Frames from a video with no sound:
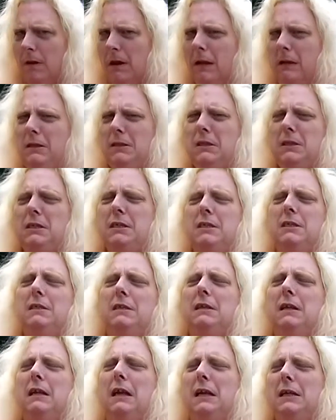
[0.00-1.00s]
I just
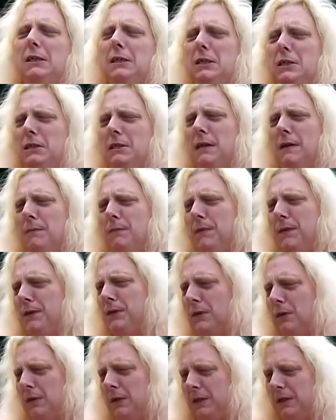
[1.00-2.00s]
I just love
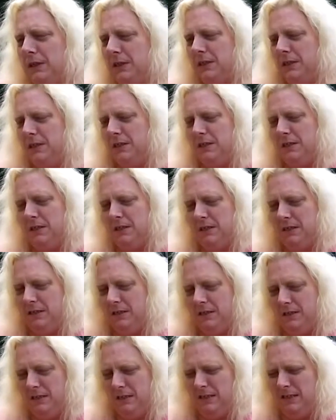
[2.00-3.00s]
winter. It's
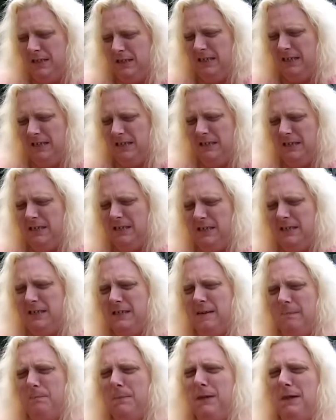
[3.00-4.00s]
just
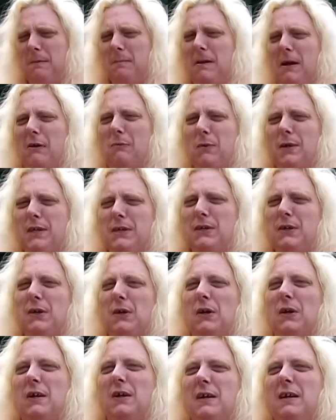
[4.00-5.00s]
something about
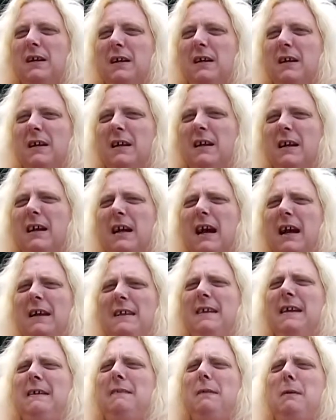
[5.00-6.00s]
winter. I
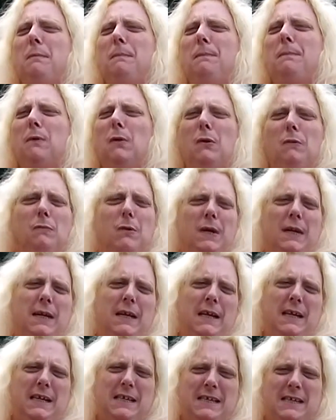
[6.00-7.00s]
think in part what
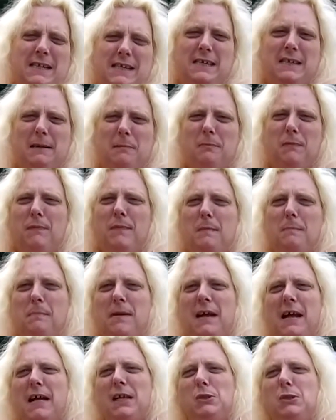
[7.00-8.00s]
it is some of the
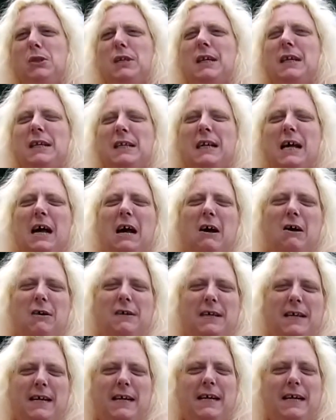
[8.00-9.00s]
magic in the
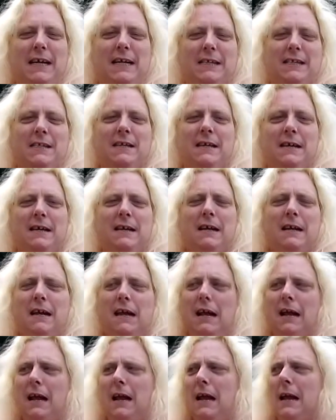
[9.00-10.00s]
holidays,
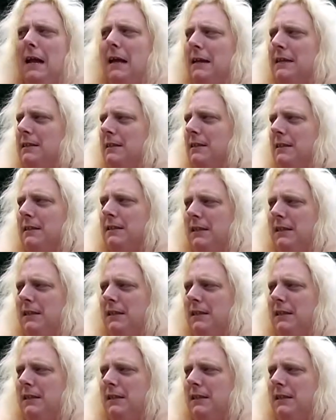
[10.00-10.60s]
and